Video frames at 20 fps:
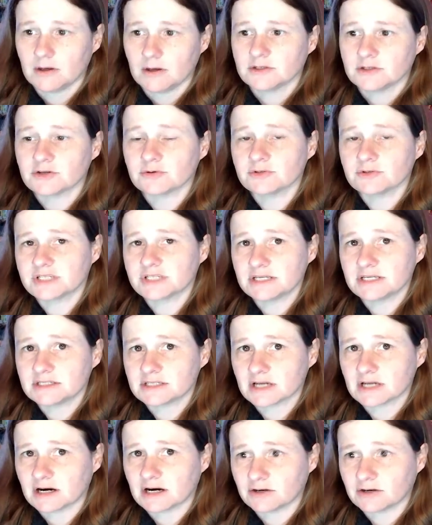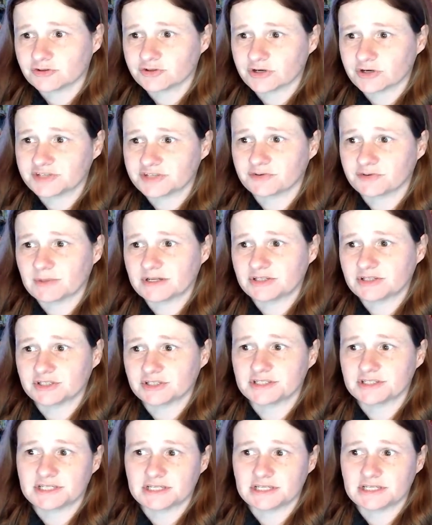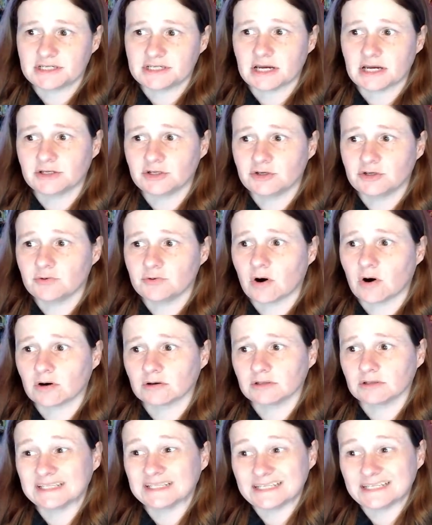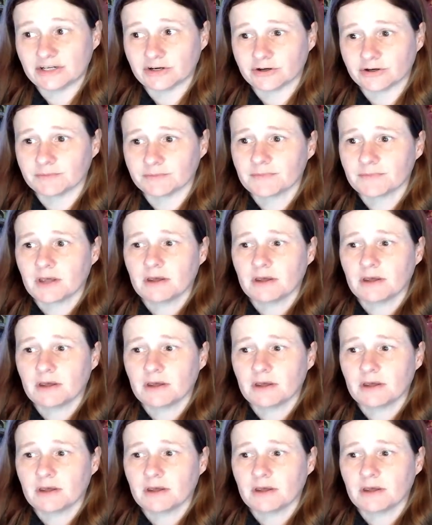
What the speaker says: So since our transformations t and u are linear,